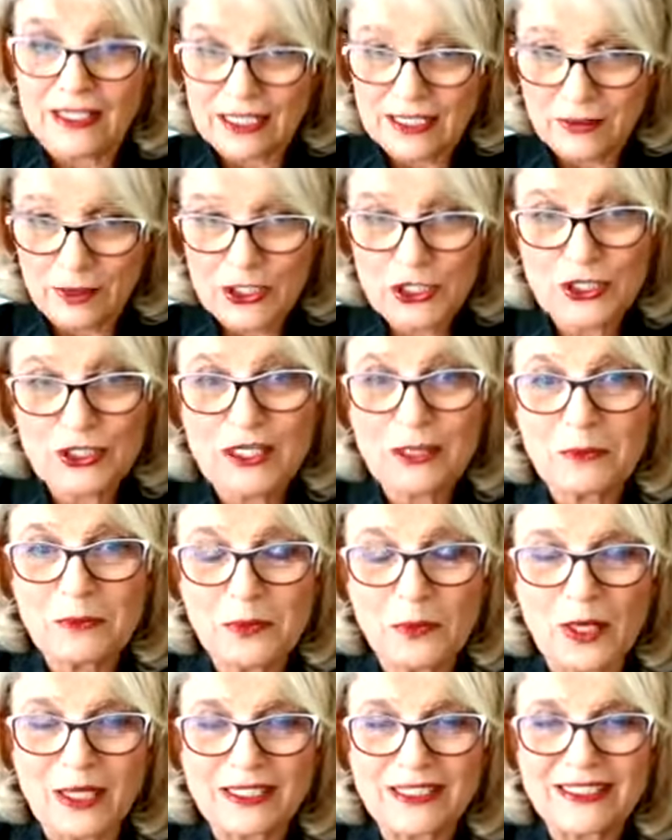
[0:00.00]
Question number
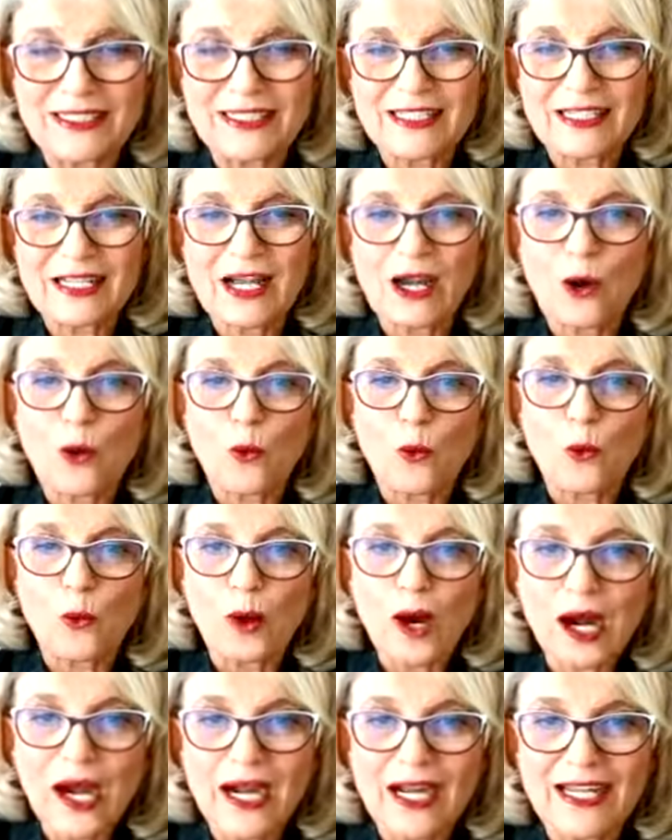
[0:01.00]
one,
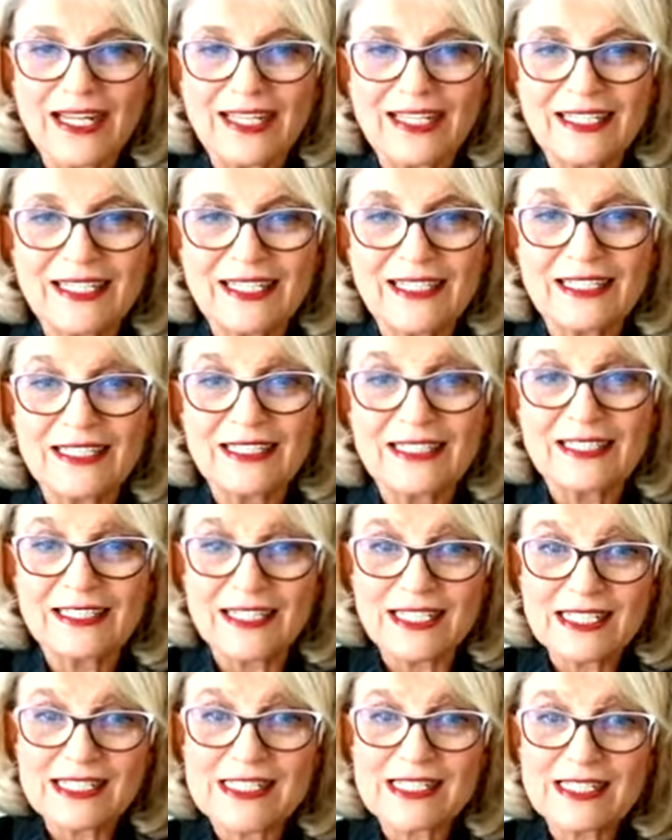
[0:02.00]
why
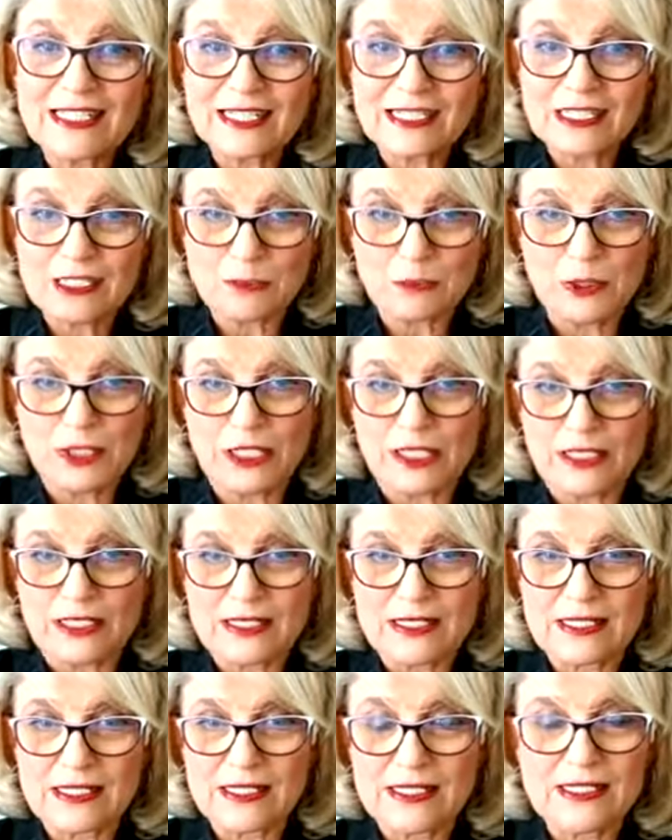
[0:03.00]
these
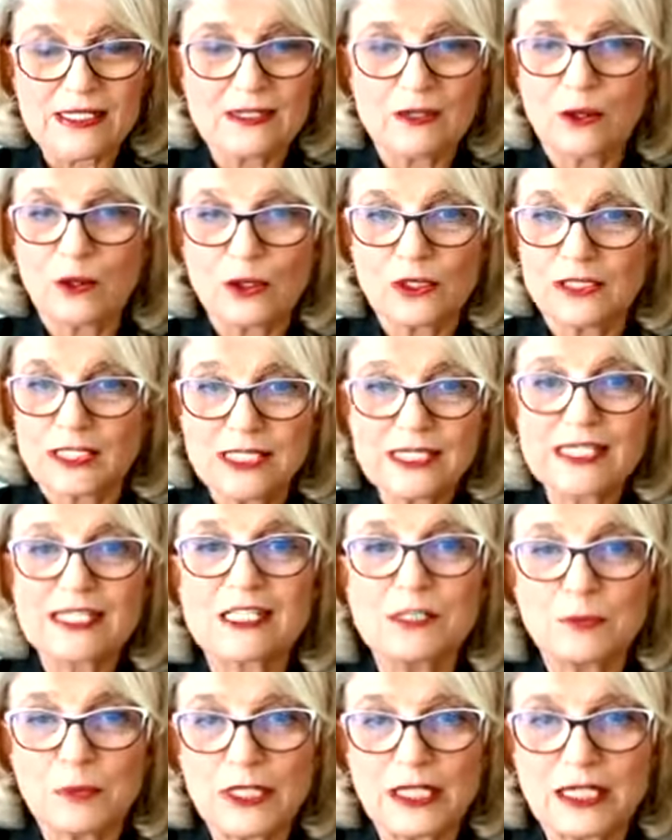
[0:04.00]
experiences, this
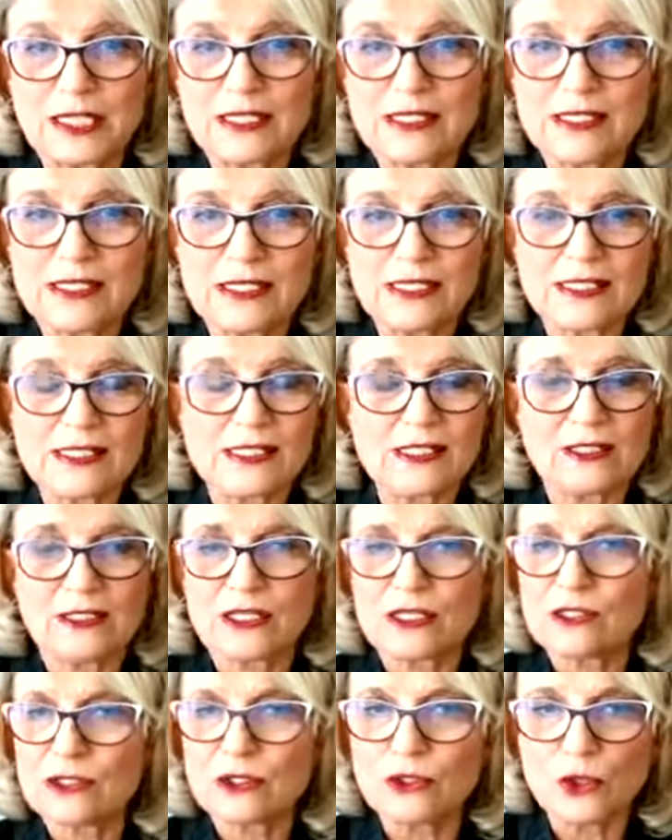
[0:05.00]
experience, this,
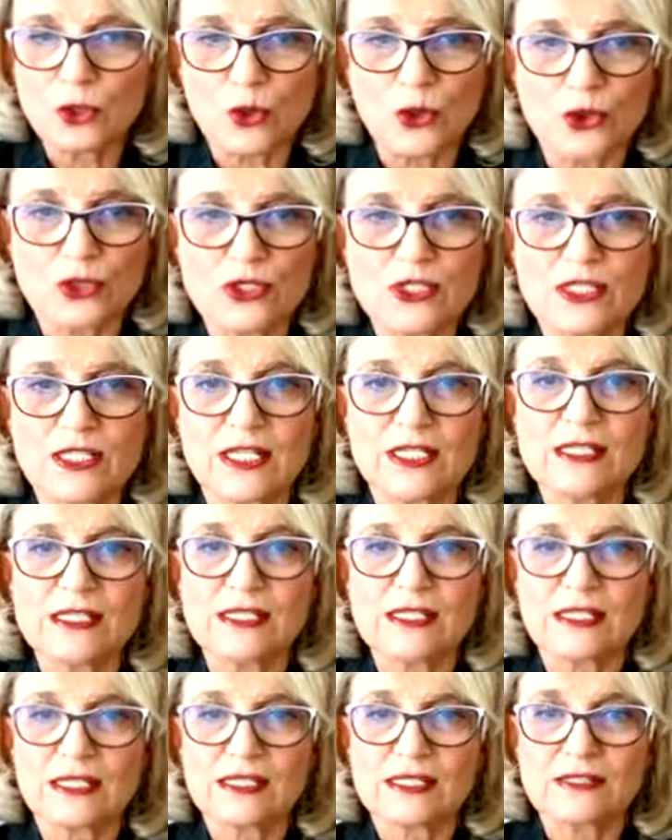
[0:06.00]
this loss,
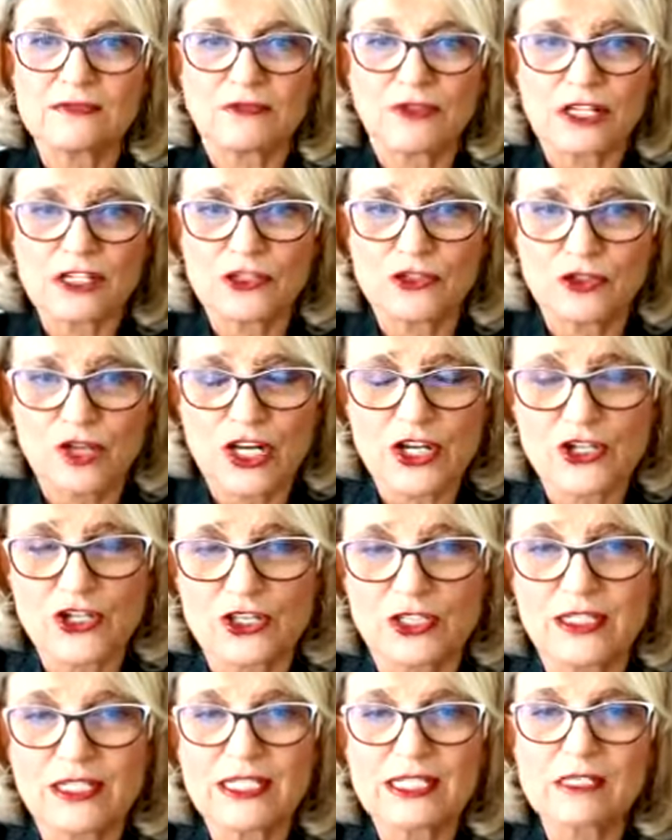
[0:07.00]
this, this
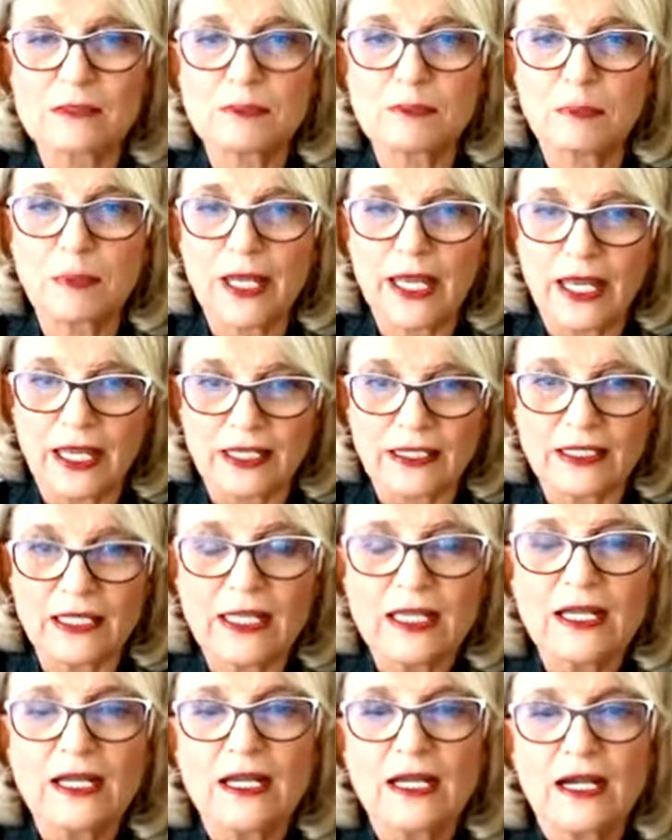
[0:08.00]
frustration, this pain,
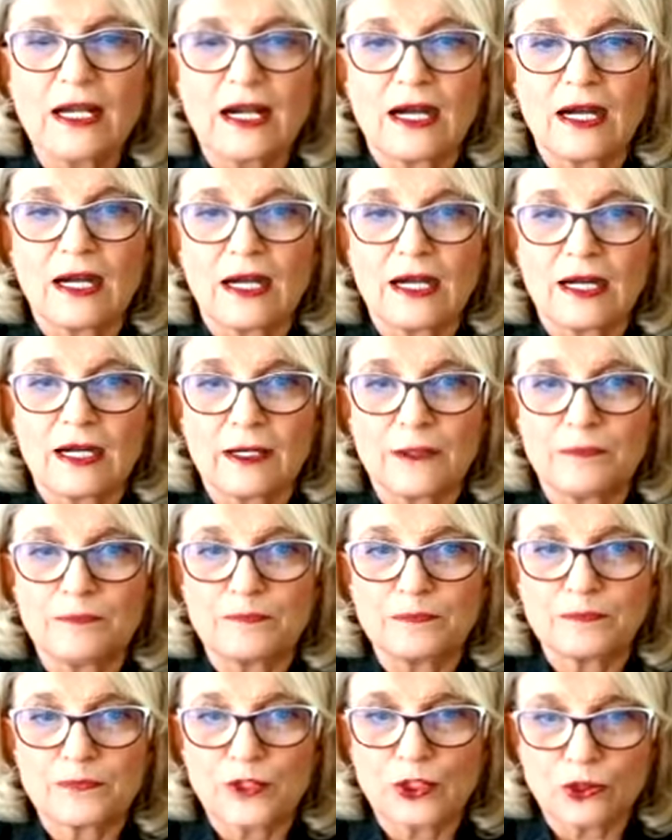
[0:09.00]

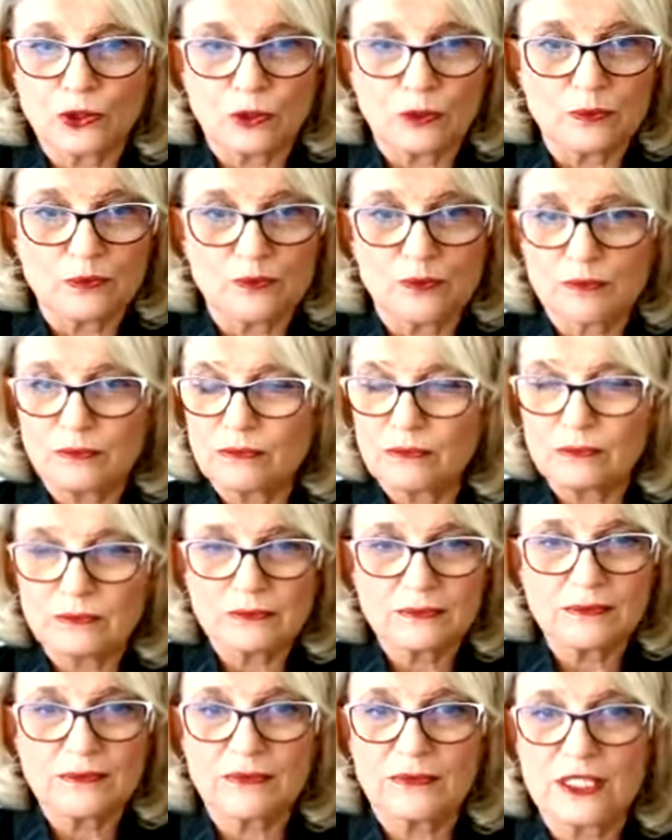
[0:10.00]
um, you know,
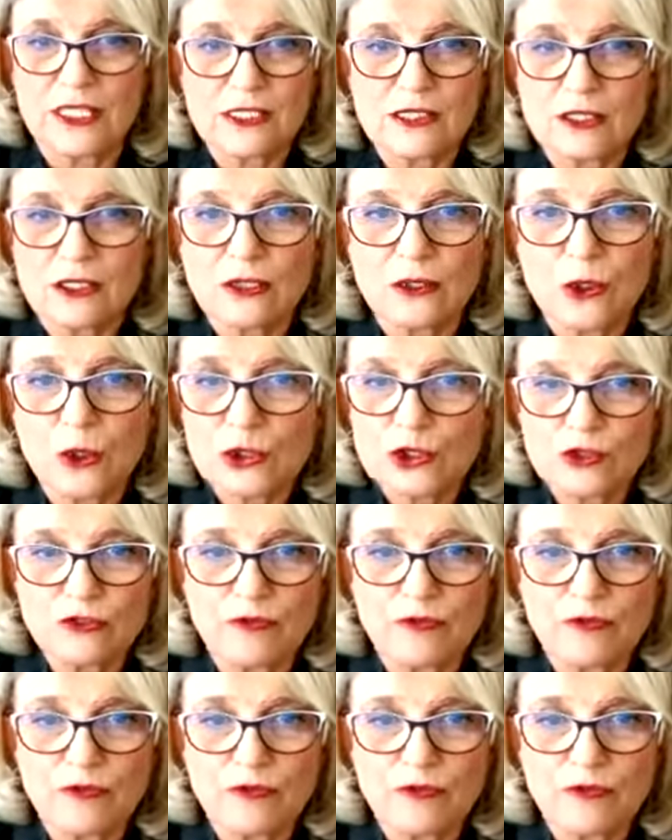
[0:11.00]
this loss